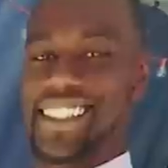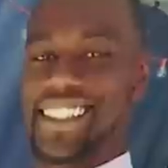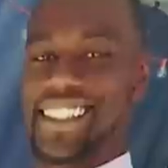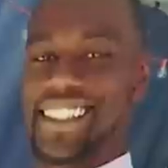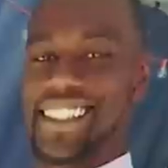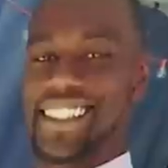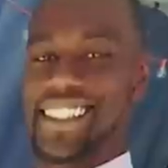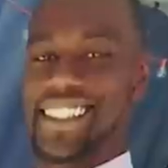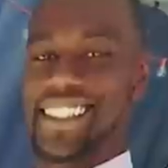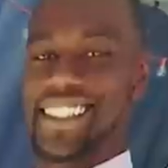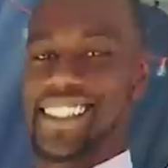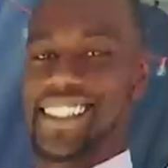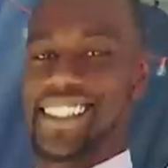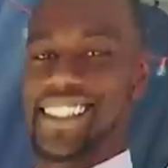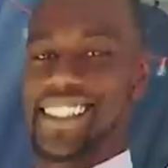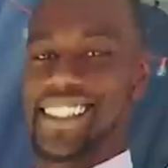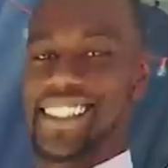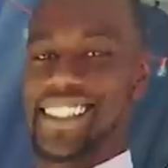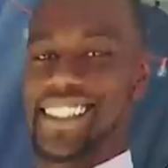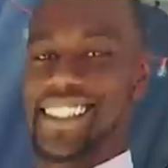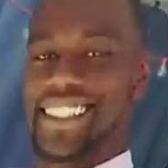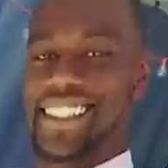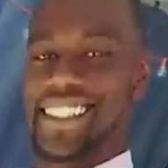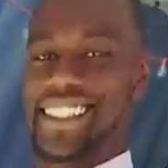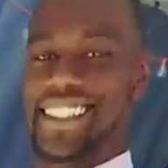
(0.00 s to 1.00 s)

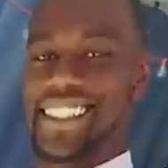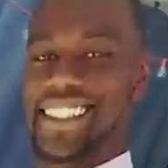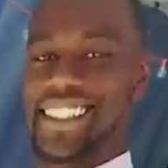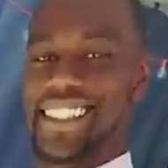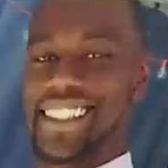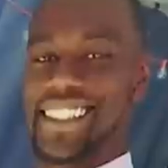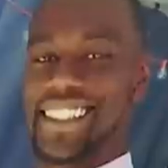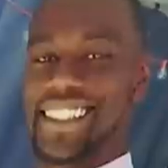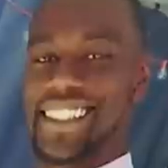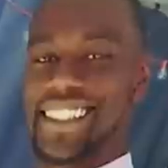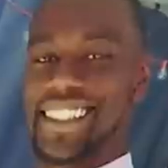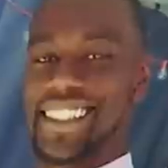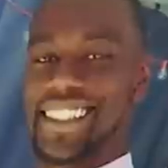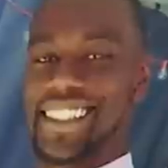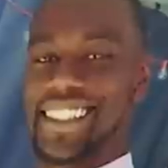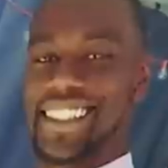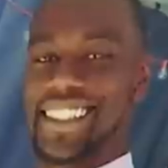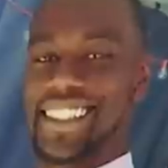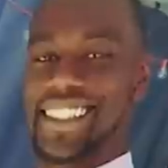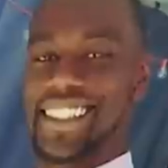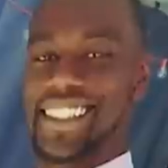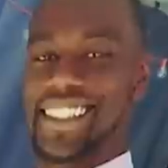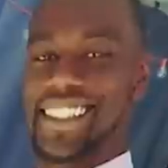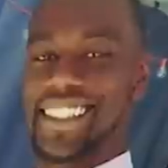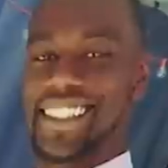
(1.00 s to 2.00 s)

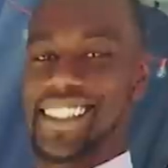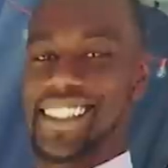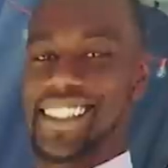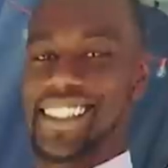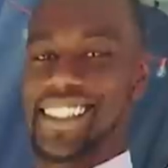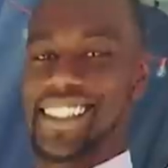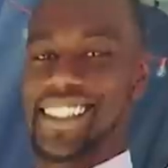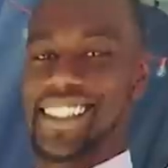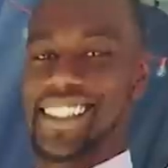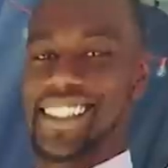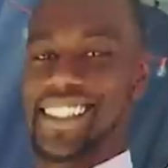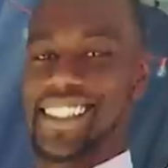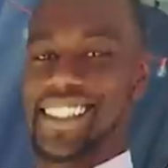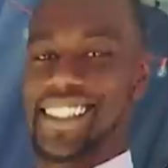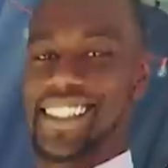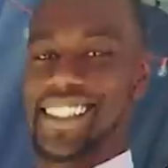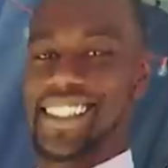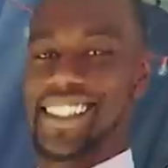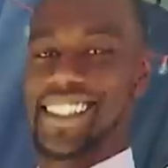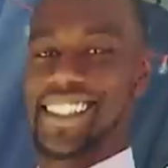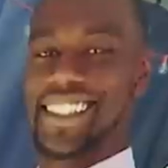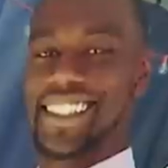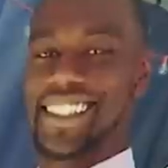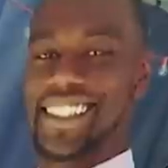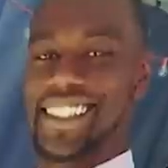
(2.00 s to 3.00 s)

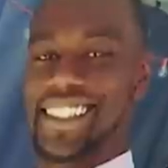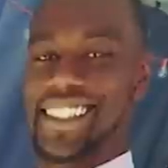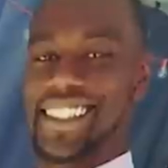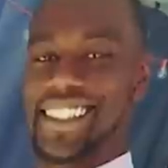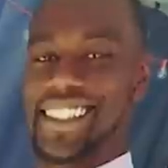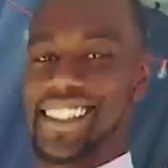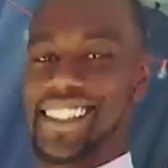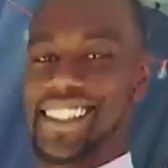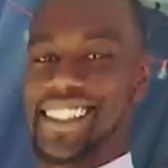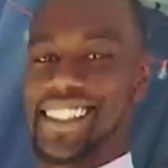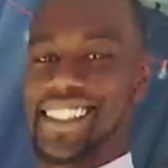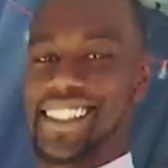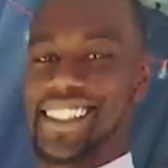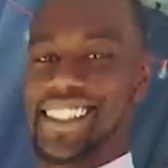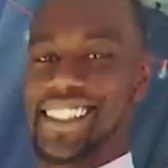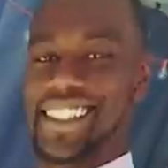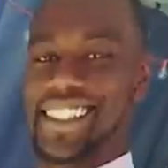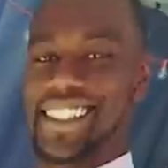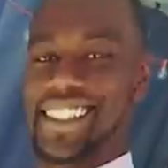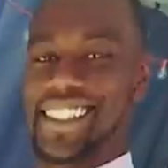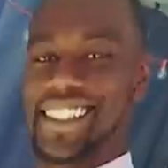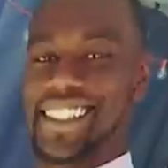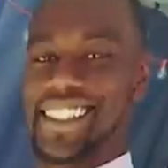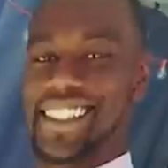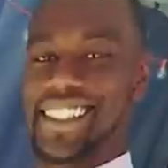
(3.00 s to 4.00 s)

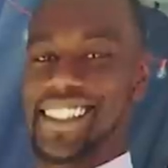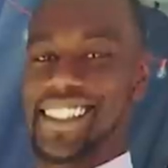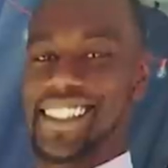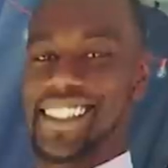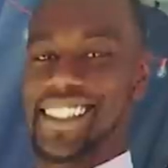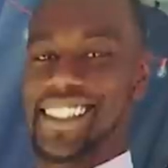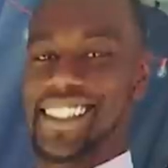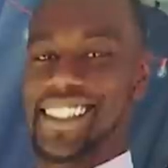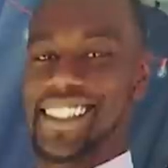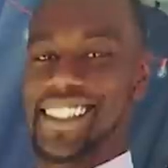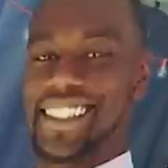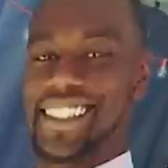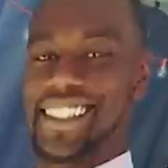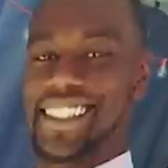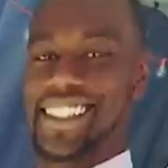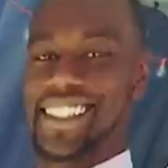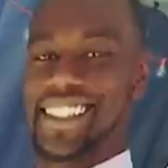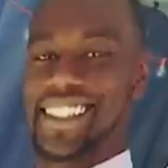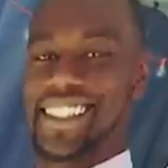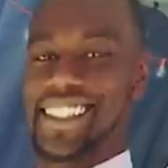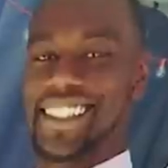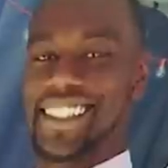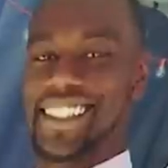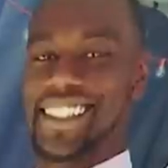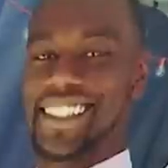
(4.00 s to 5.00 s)

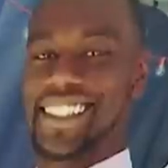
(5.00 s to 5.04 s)
The person shown says nothing.